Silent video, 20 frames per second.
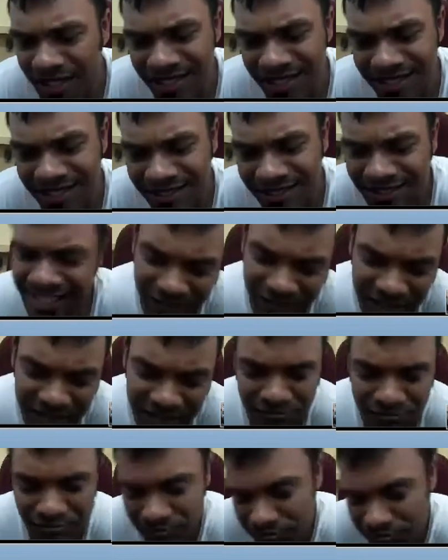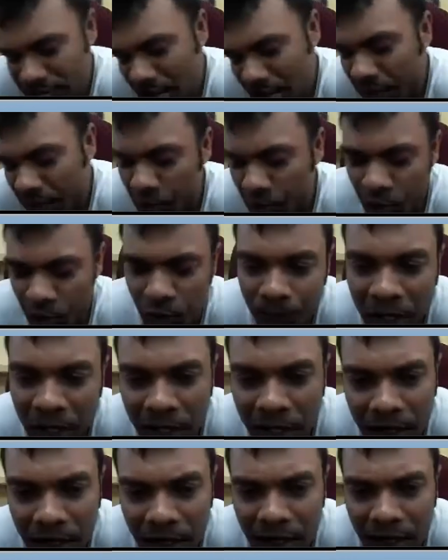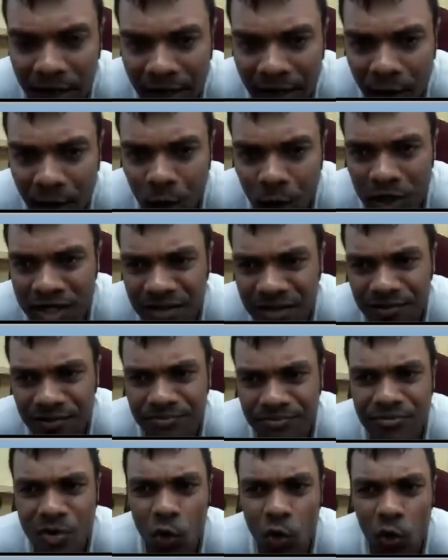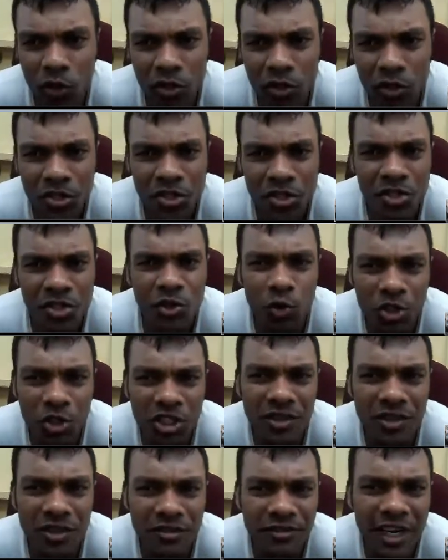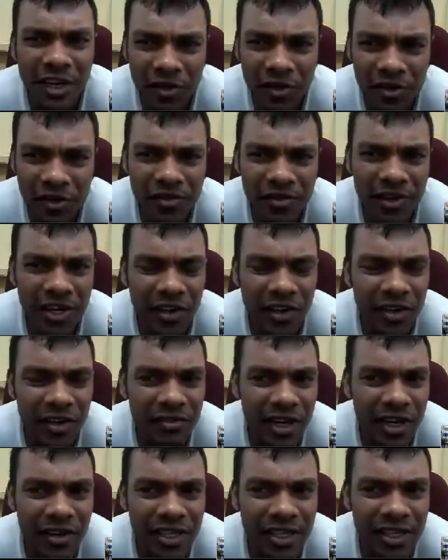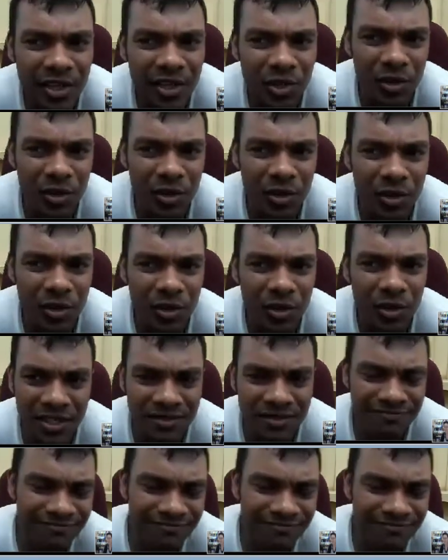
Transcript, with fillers: six, seven, I don't know. It was more social, very, very, very, you know, every